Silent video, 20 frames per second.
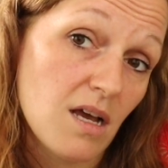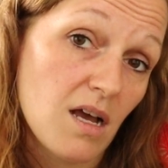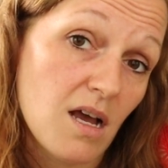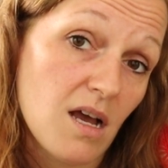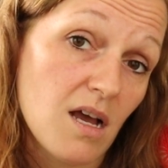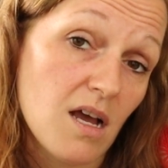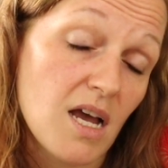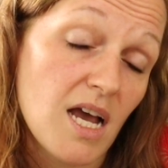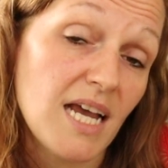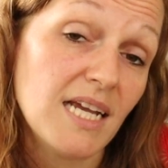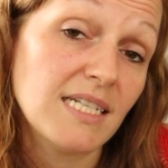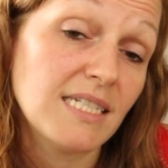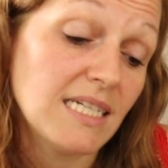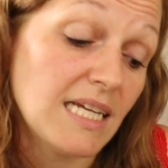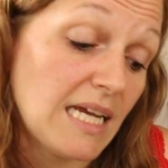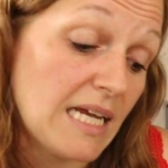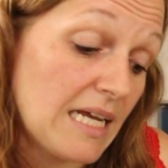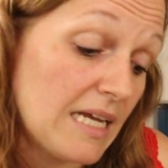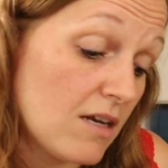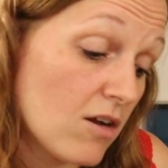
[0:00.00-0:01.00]
I
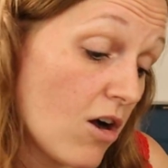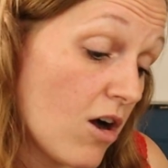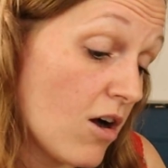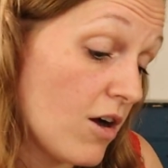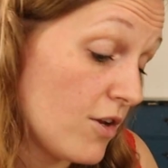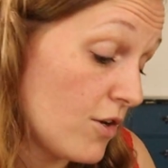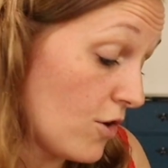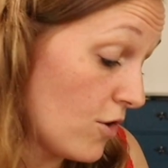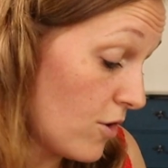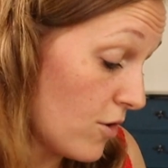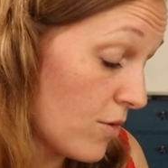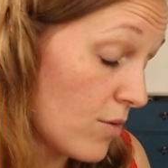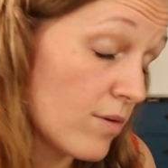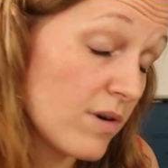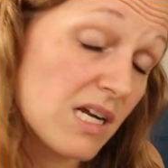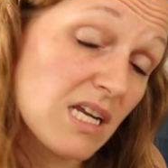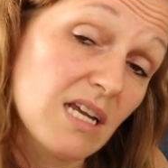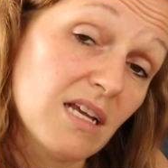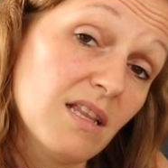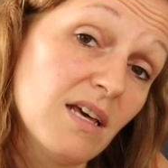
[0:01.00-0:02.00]
did on her
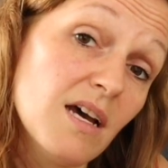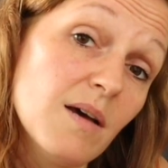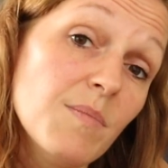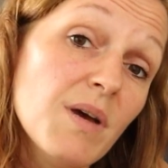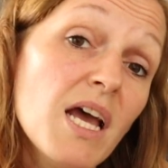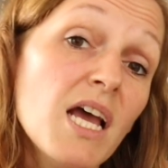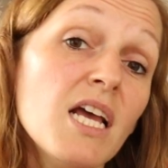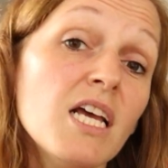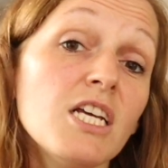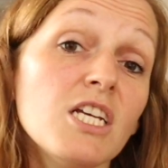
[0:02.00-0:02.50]
curriculum.